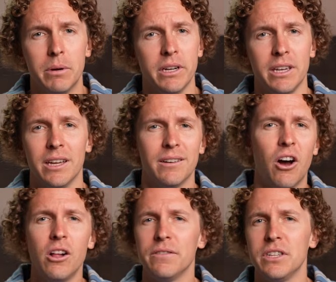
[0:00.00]
But again,
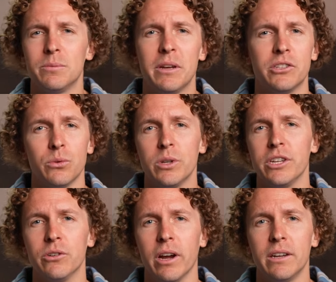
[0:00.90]
all of these beds are
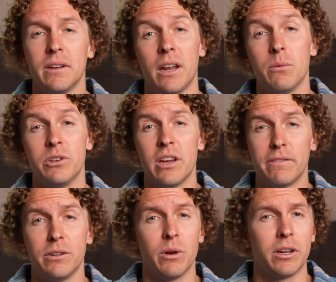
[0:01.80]
really great and I would
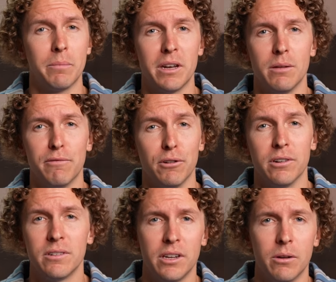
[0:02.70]
definitely recommend them
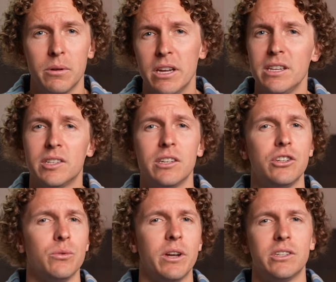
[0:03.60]
for, you know, any
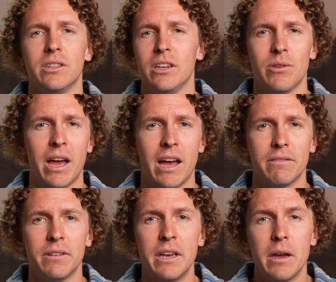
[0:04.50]
situation that you
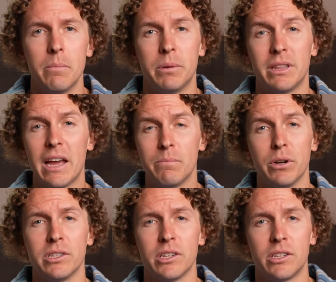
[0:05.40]
have. But that
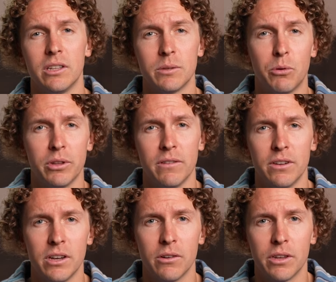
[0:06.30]
brings us to this point in the
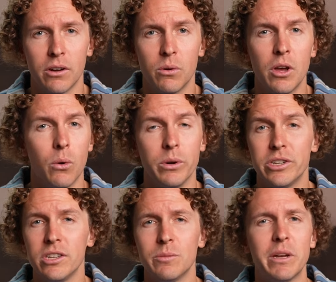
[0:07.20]
video, you know, which
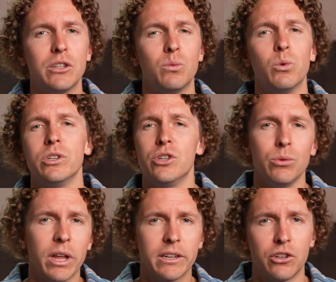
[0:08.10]
of these beds would you
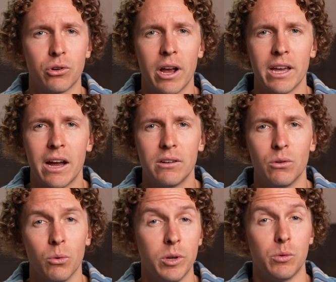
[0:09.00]
like to try out
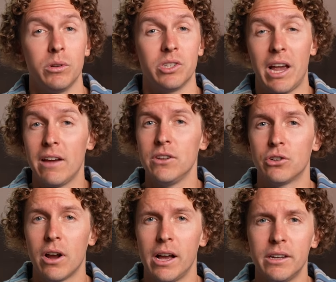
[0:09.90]
or which ones have you
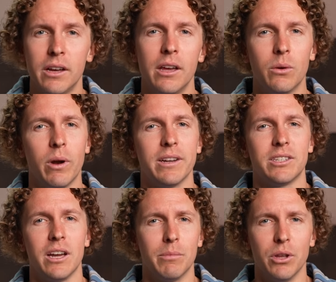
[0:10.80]
tried? Write us us
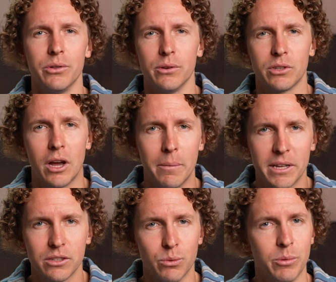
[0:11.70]
down below in those
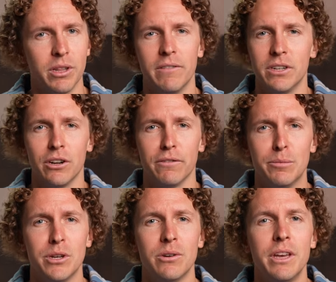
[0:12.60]
comments. We would love to hear
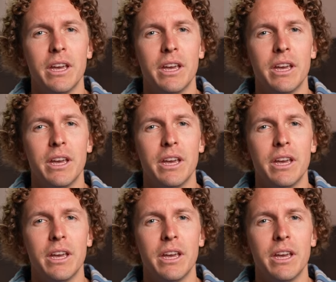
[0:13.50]
from you.